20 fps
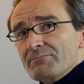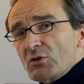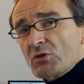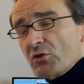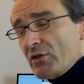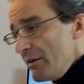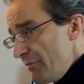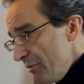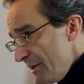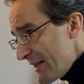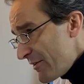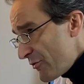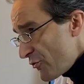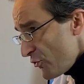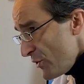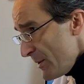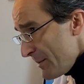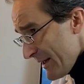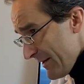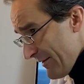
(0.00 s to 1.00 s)
To give an
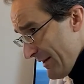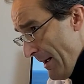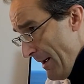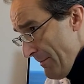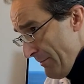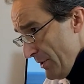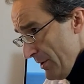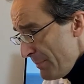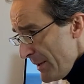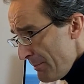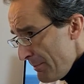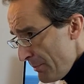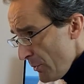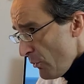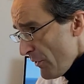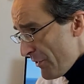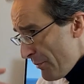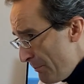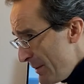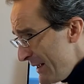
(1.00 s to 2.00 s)
extreme example, people
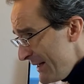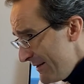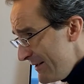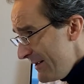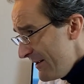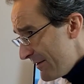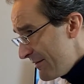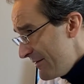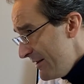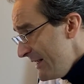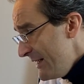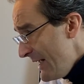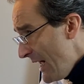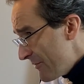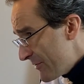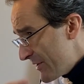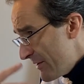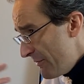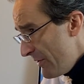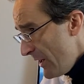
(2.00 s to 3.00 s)
with PTSD
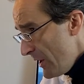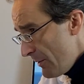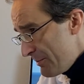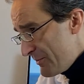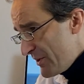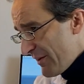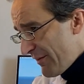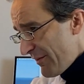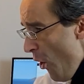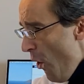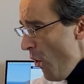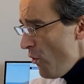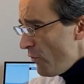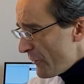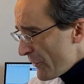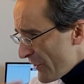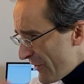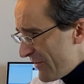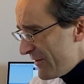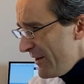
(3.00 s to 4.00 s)
have developed this
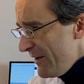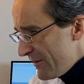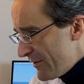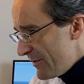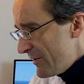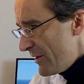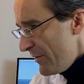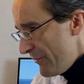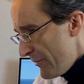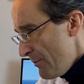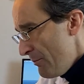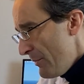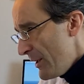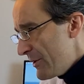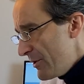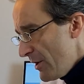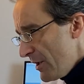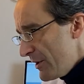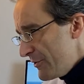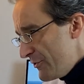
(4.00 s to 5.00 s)
oversensitive
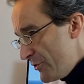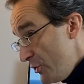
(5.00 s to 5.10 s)
amygdala